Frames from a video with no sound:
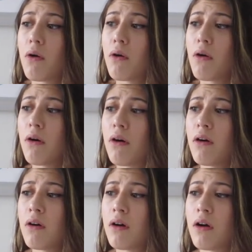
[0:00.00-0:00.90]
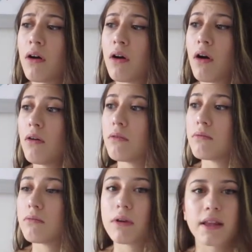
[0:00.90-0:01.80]
Oh, oh
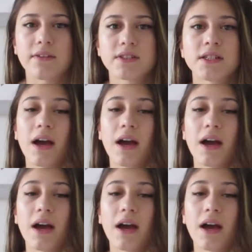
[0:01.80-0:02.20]
I left.